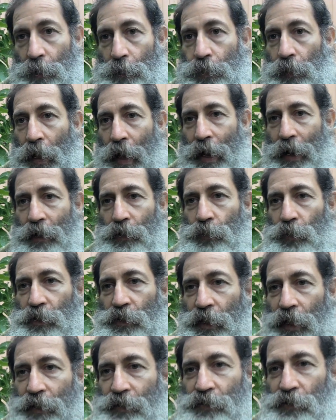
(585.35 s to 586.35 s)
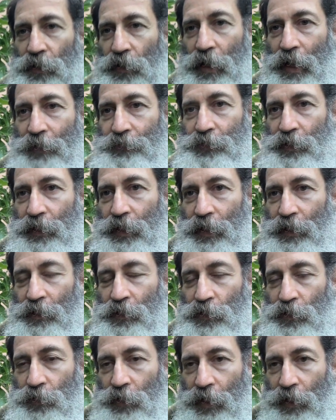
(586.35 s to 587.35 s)
Black, which I still have to get in
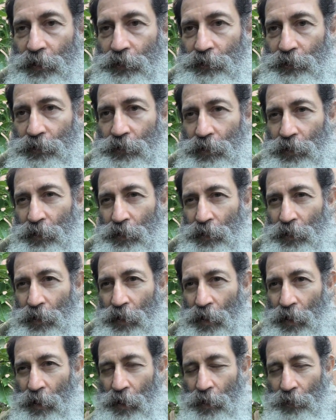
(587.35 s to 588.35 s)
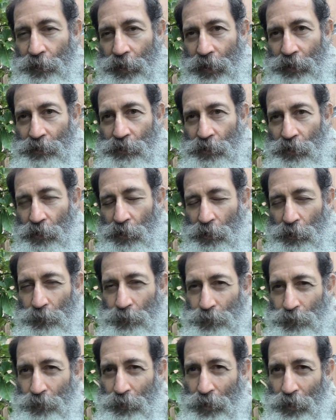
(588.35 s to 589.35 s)
the ground. Uh, that's a,
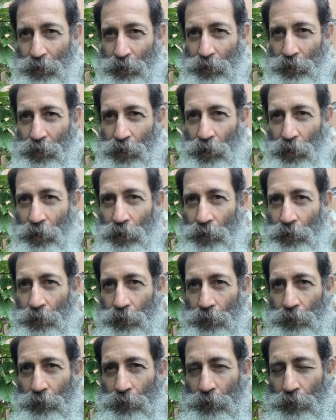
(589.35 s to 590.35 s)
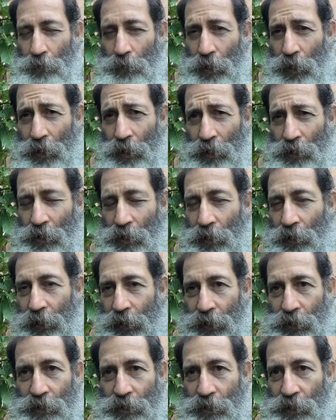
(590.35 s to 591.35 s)
uh, mid to
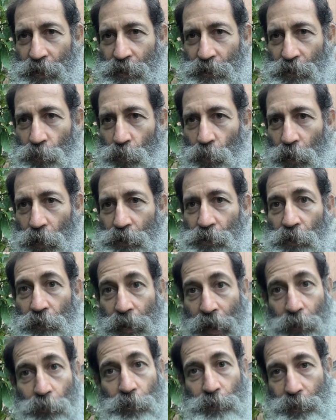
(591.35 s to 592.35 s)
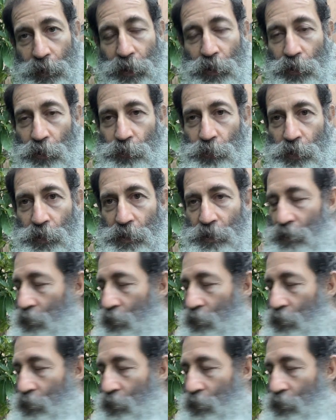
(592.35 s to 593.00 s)
late season one, so that would be good for this